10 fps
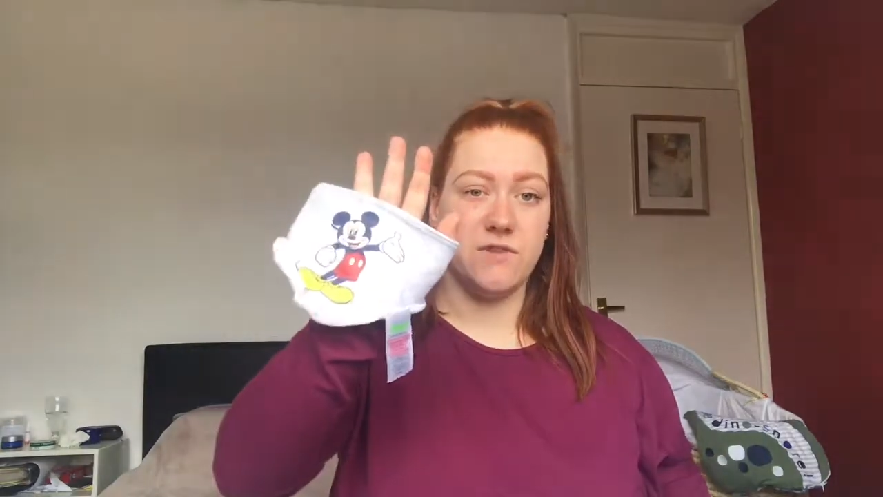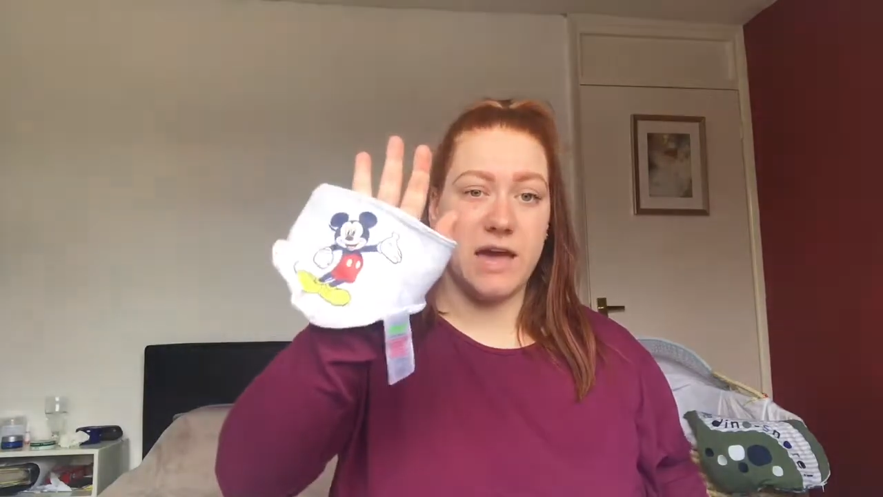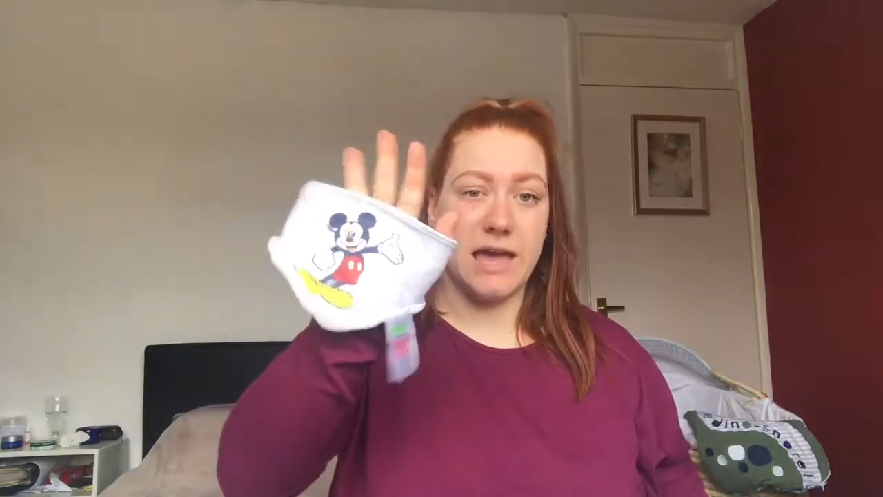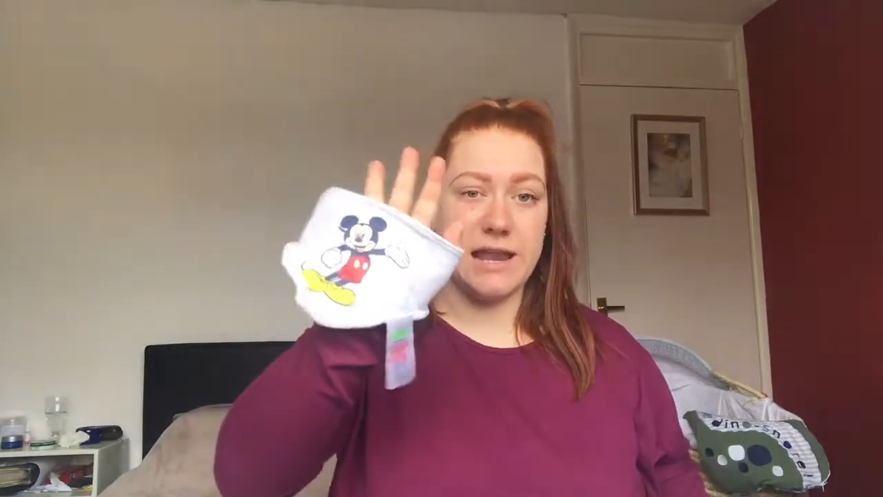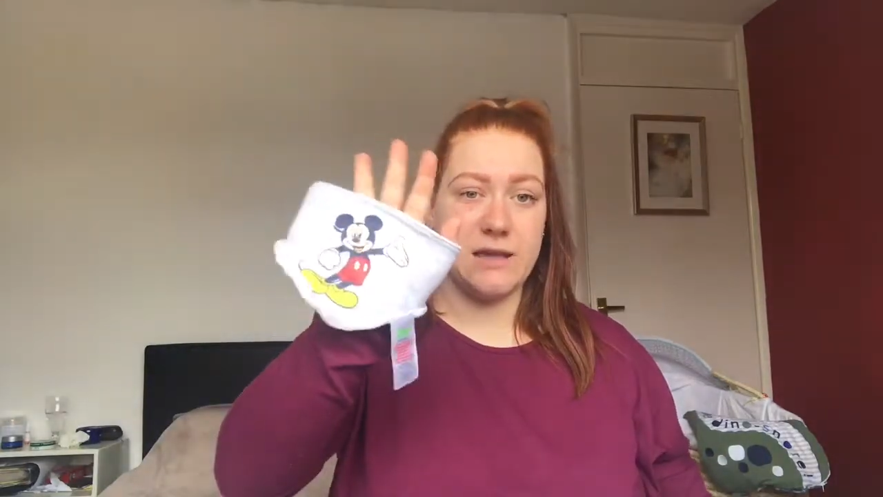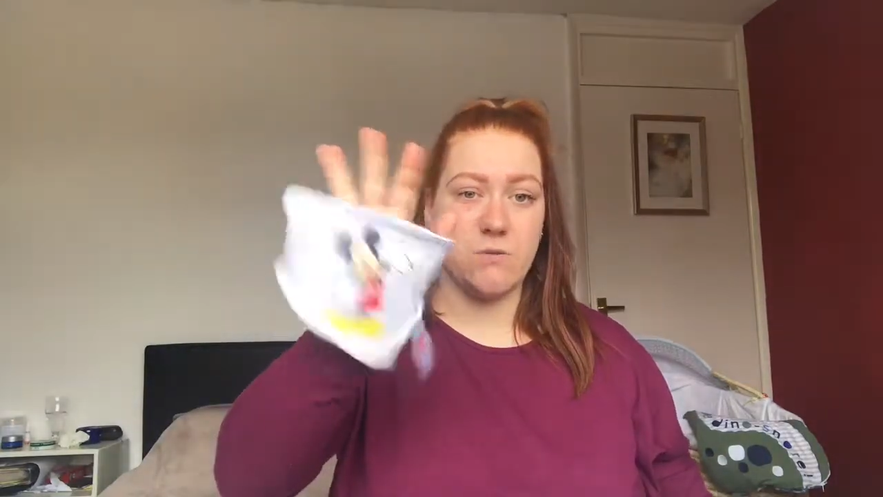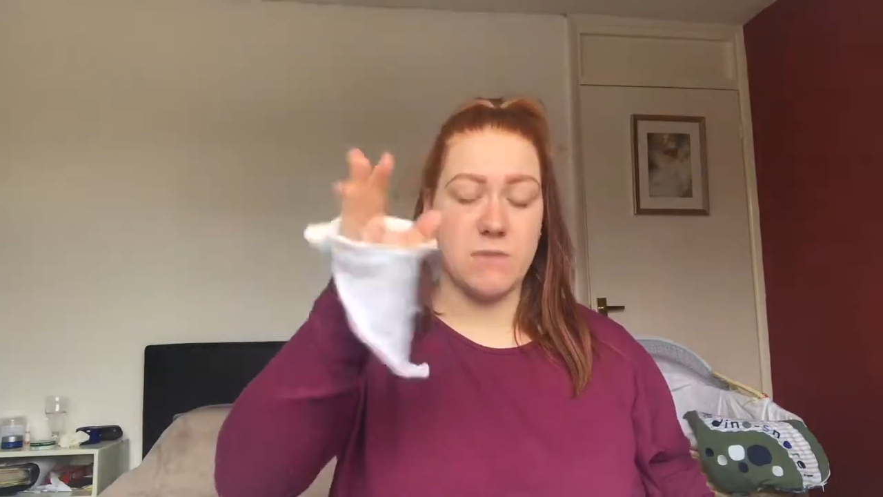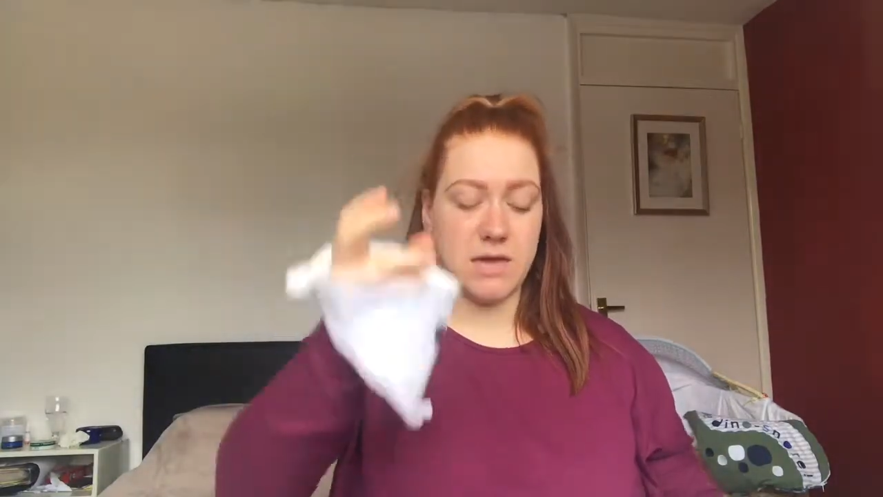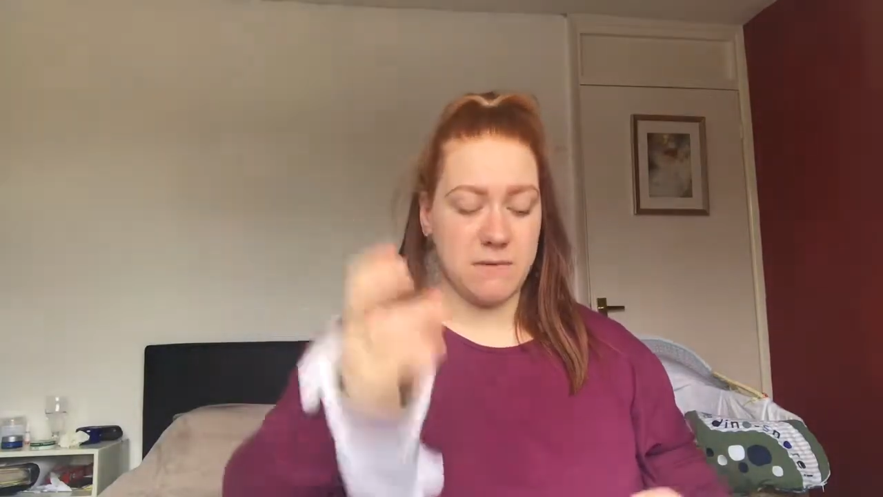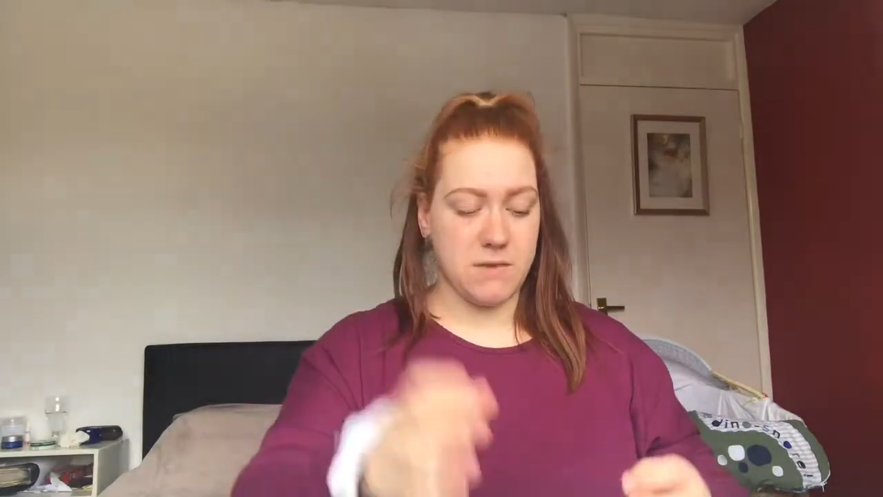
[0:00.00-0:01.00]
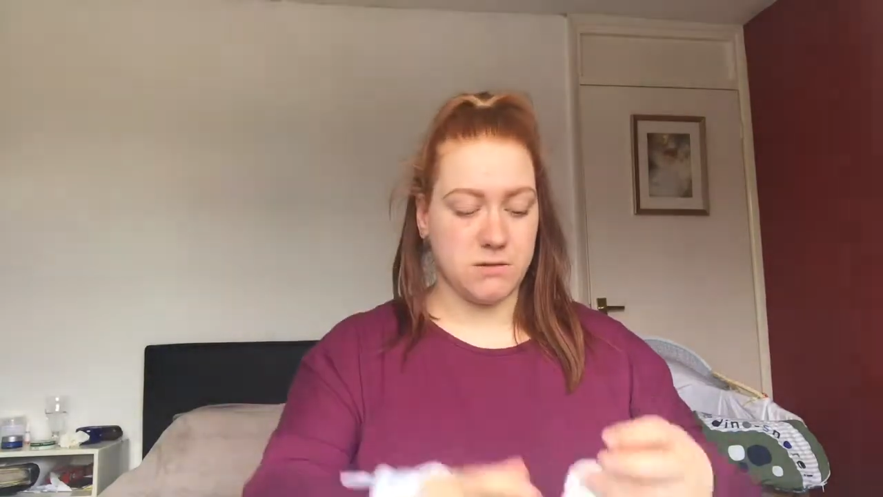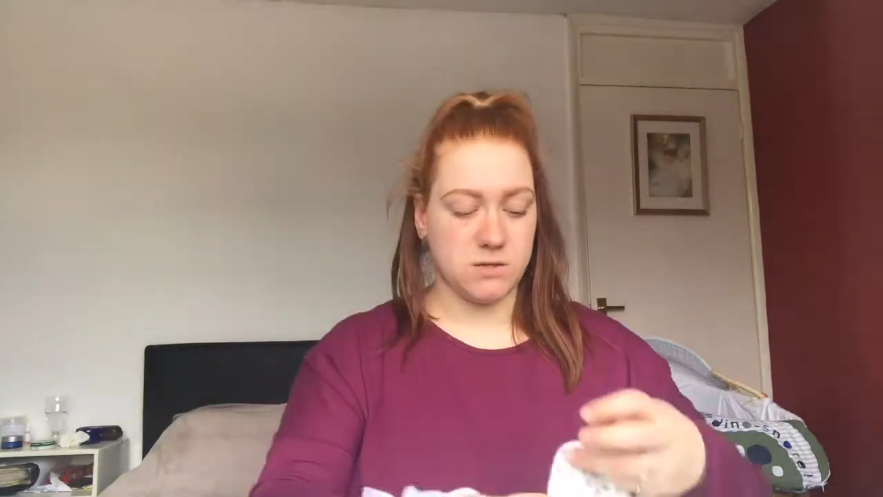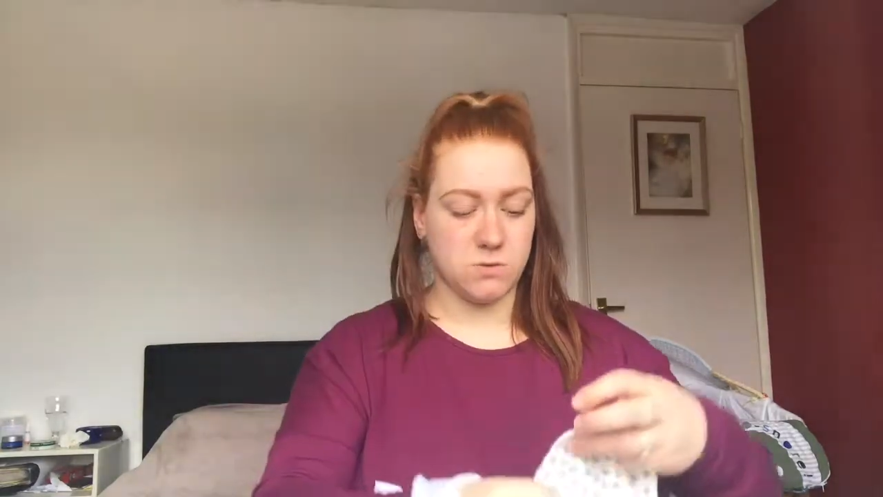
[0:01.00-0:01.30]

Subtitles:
a little Mickey Mouse